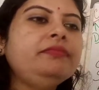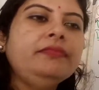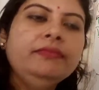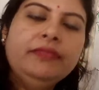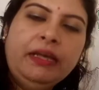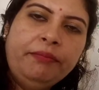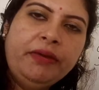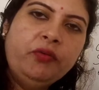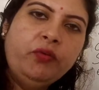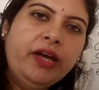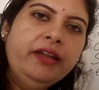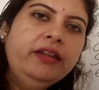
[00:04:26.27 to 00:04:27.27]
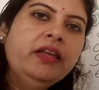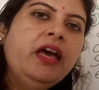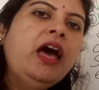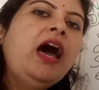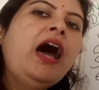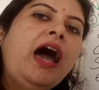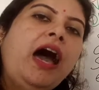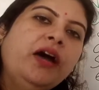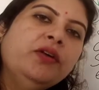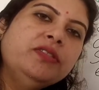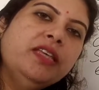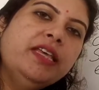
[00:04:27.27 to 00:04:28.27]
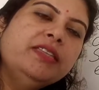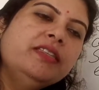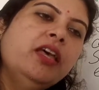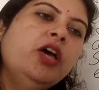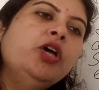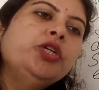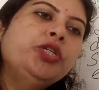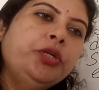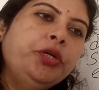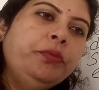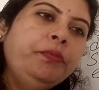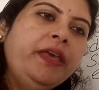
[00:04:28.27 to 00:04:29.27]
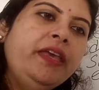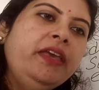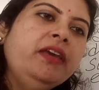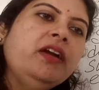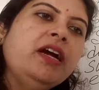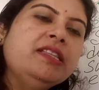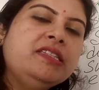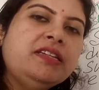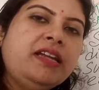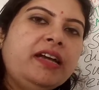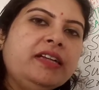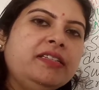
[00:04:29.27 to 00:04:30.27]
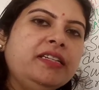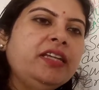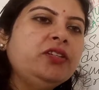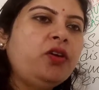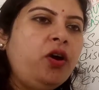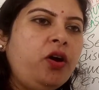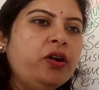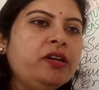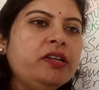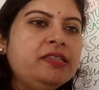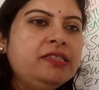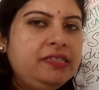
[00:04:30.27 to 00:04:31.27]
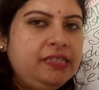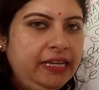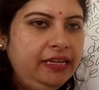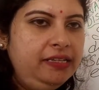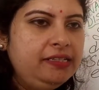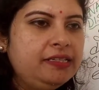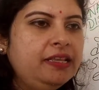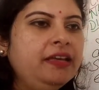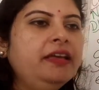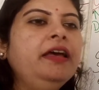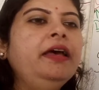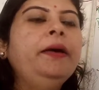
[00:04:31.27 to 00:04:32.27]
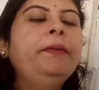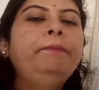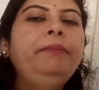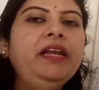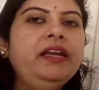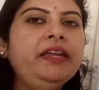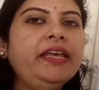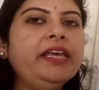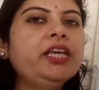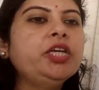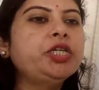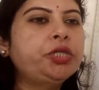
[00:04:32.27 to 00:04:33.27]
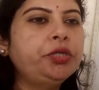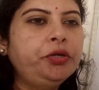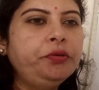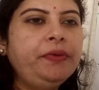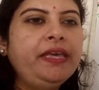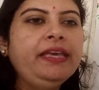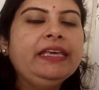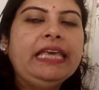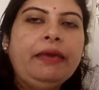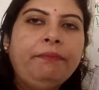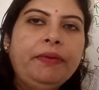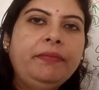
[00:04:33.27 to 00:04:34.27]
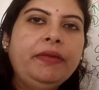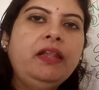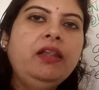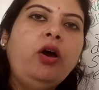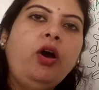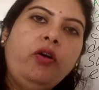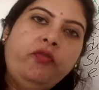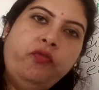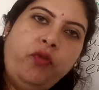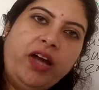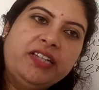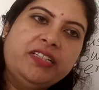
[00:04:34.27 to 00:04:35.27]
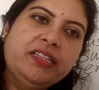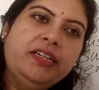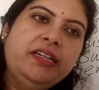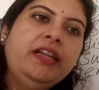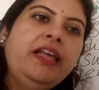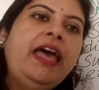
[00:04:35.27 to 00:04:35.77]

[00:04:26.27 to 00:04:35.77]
Number 1, houses should be constructed on stilts. Building should be capable of water